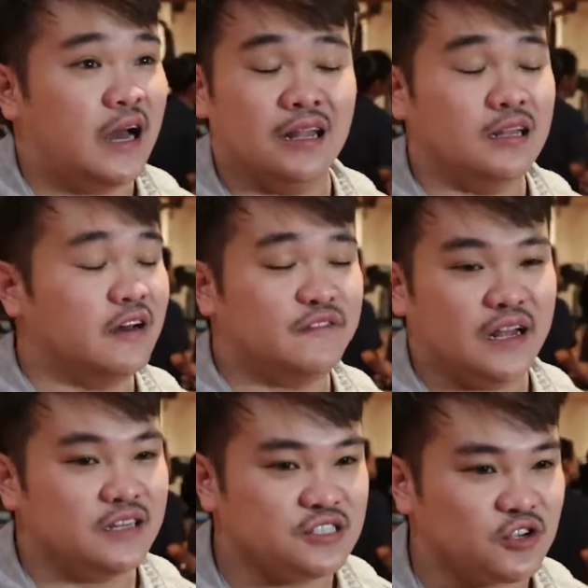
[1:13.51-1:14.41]
I love
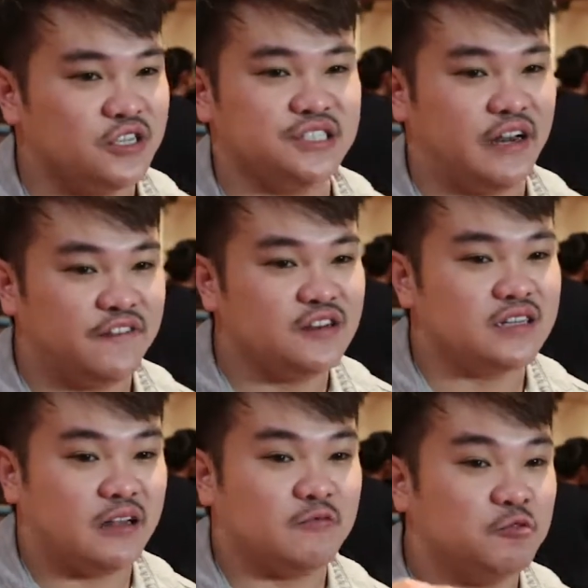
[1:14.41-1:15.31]
telling stories, and I feel
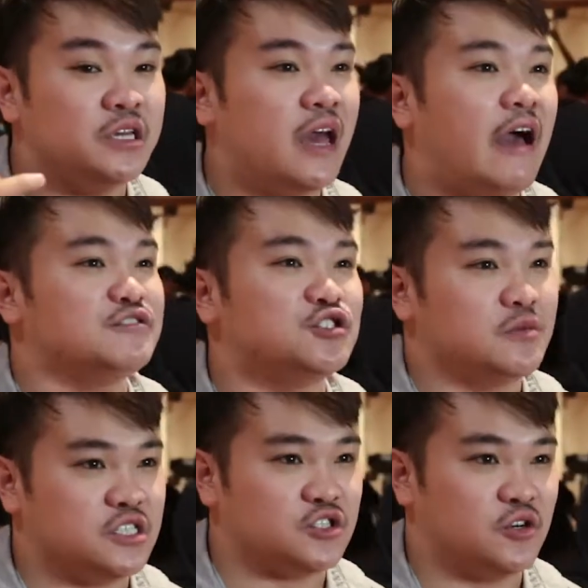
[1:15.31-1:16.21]
that we have so
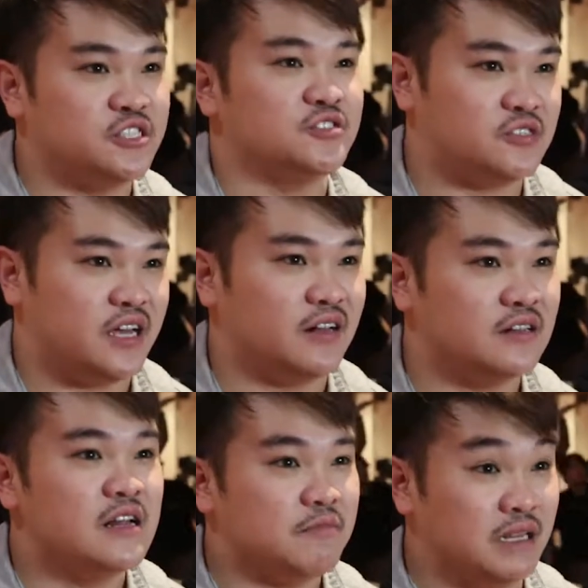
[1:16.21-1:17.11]
much stories to tell,
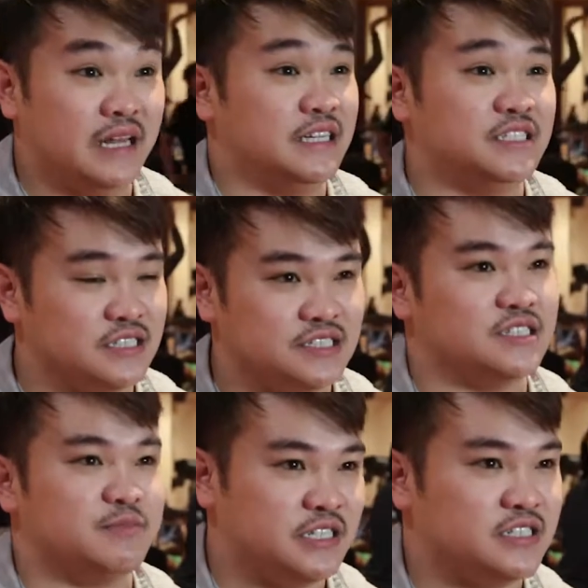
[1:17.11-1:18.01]
Malaysians
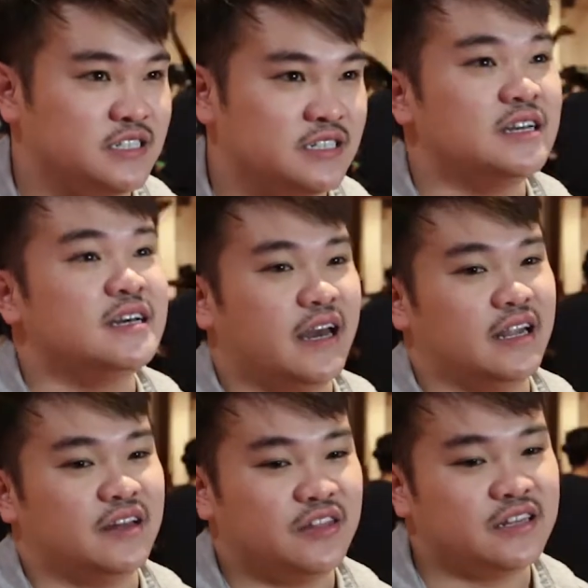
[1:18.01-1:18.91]
especially,
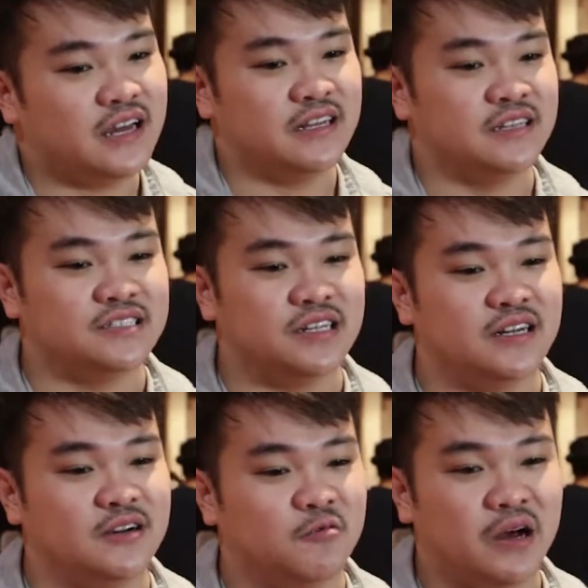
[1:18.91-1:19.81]
and I think that is
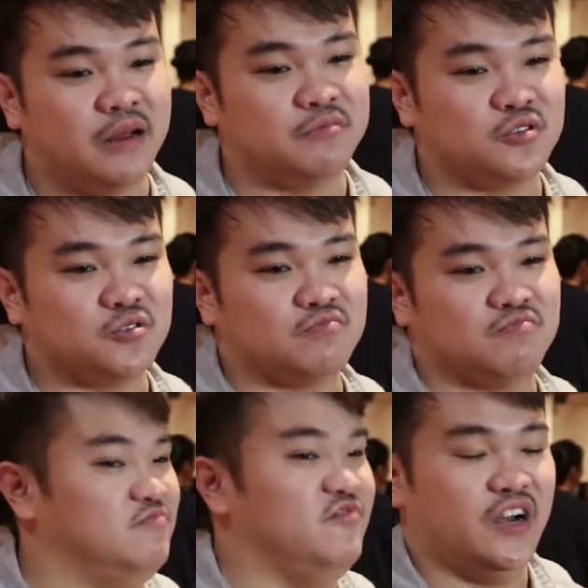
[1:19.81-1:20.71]
uh, what I'm
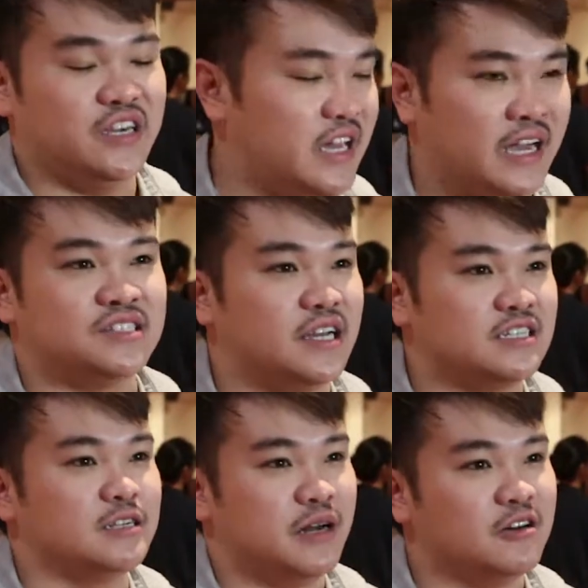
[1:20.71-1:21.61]
very
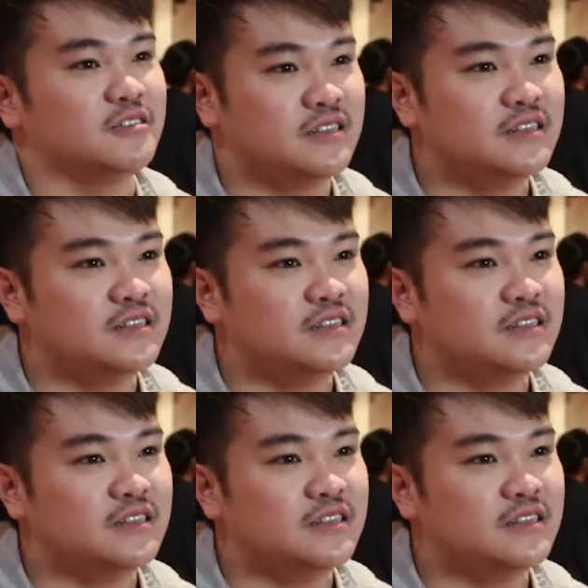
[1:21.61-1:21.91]
excited about.